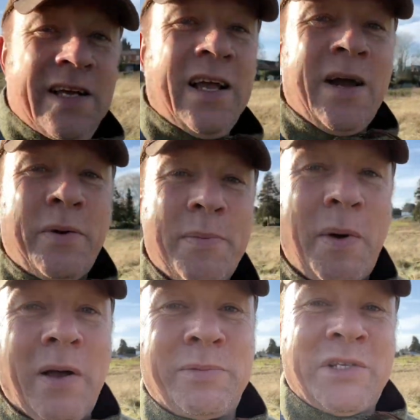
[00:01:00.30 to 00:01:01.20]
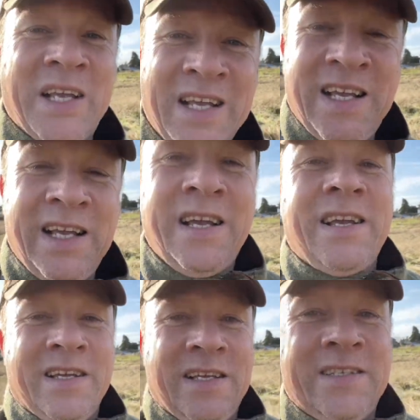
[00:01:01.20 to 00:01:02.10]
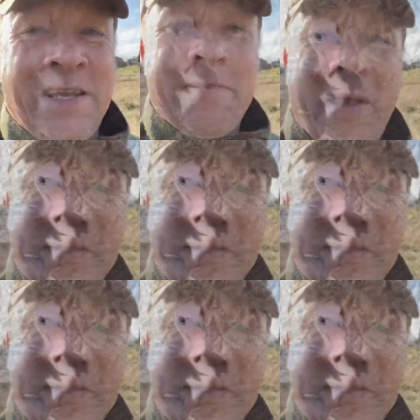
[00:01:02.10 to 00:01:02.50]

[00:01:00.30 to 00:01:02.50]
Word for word: out with the pups. See you in a bit.